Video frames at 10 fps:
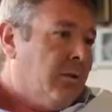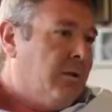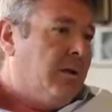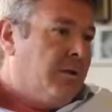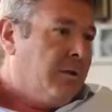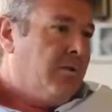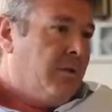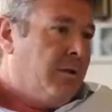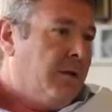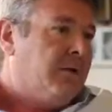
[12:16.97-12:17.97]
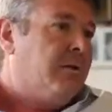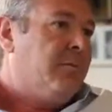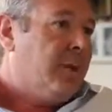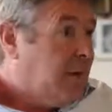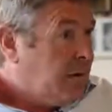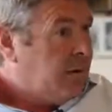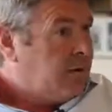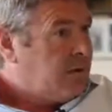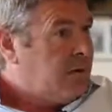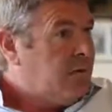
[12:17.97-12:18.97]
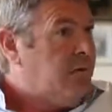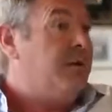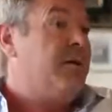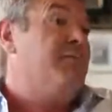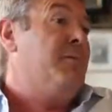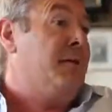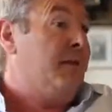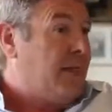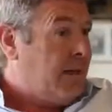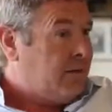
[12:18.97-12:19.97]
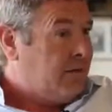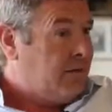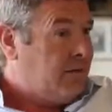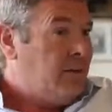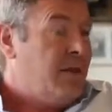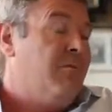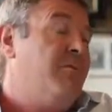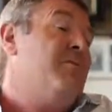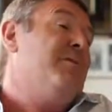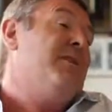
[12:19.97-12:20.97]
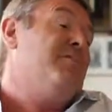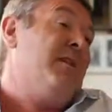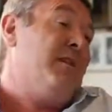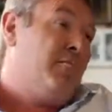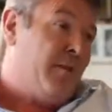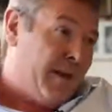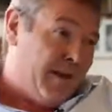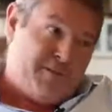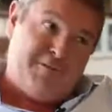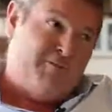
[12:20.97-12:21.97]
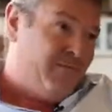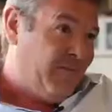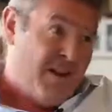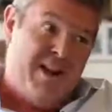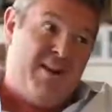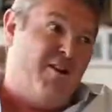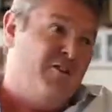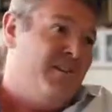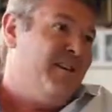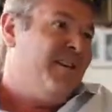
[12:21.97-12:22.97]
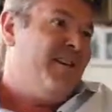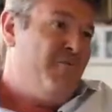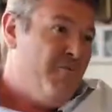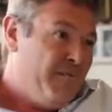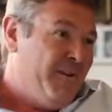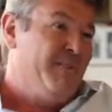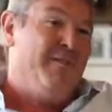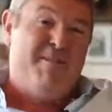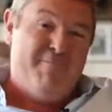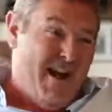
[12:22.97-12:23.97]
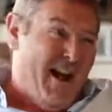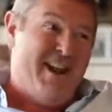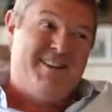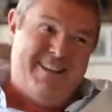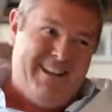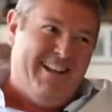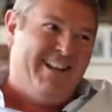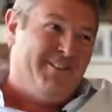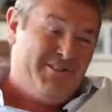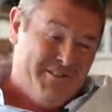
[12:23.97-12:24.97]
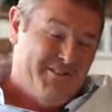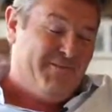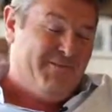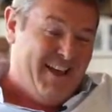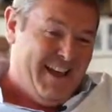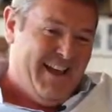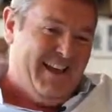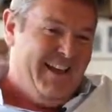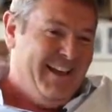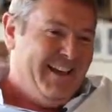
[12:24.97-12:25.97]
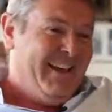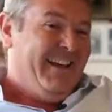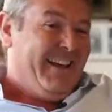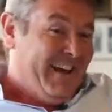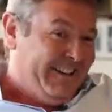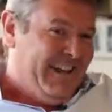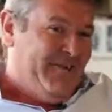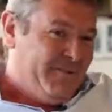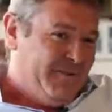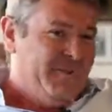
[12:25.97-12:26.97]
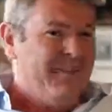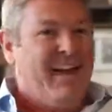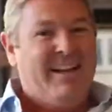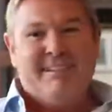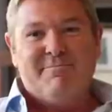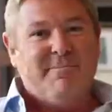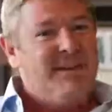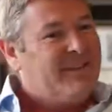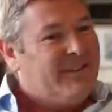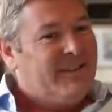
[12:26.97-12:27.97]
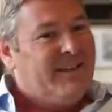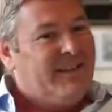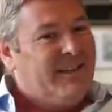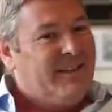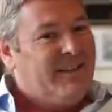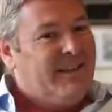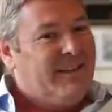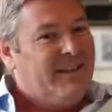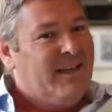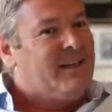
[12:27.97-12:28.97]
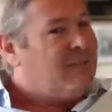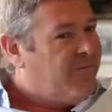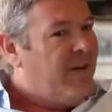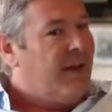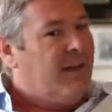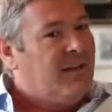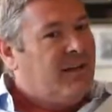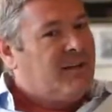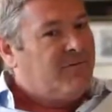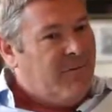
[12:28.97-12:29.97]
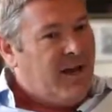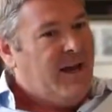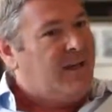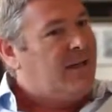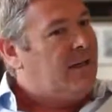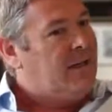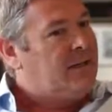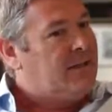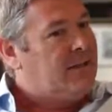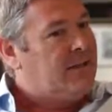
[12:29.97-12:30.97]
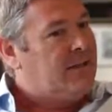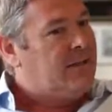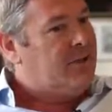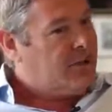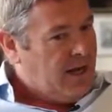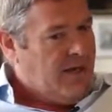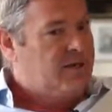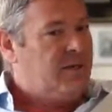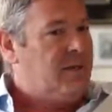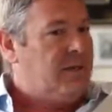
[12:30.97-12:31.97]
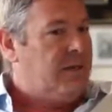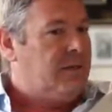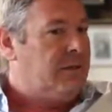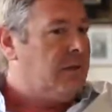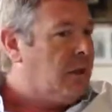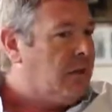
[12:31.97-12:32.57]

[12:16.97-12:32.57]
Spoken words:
will need many years, we will need many tastings, we will need many planes to fly on, we will need many miles to fly, and I'm doing that, but it's fun. It's fun, it's challenging, and